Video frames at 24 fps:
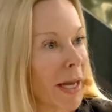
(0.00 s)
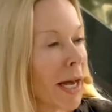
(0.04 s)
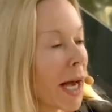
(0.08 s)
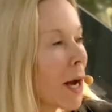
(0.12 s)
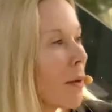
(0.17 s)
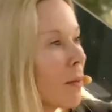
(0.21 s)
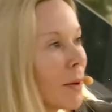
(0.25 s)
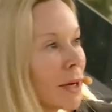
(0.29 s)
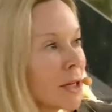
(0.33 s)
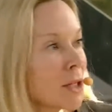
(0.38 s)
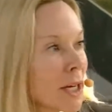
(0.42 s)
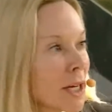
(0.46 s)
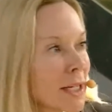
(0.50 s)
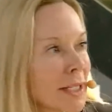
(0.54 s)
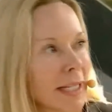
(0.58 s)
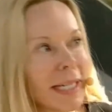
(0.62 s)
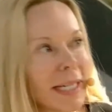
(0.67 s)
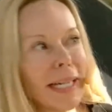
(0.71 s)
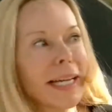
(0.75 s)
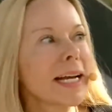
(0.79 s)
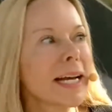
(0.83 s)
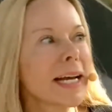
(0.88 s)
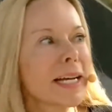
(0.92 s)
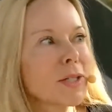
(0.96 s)
And when
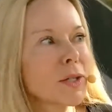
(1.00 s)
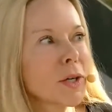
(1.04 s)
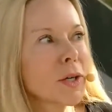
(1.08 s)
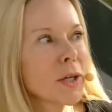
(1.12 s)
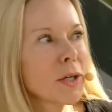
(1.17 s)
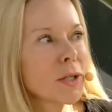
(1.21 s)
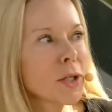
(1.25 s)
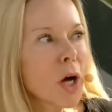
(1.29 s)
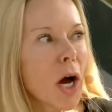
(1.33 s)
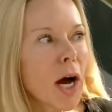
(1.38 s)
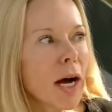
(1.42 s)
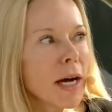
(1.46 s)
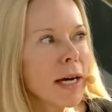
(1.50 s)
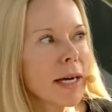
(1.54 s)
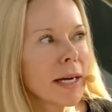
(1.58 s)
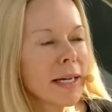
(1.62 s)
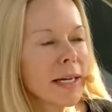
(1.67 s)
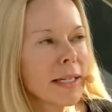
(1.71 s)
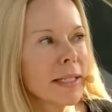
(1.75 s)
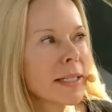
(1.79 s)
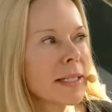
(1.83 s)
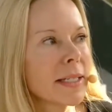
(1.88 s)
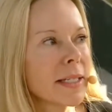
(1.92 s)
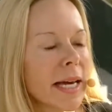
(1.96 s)
Jessica and I started talking
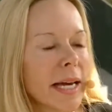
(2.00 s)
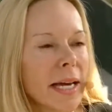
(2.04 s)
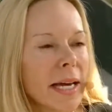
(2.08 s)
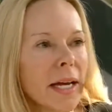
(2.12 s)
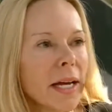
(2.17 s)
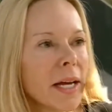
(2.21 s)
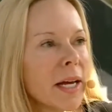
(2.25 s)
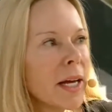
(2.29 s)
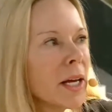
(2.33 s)
to say,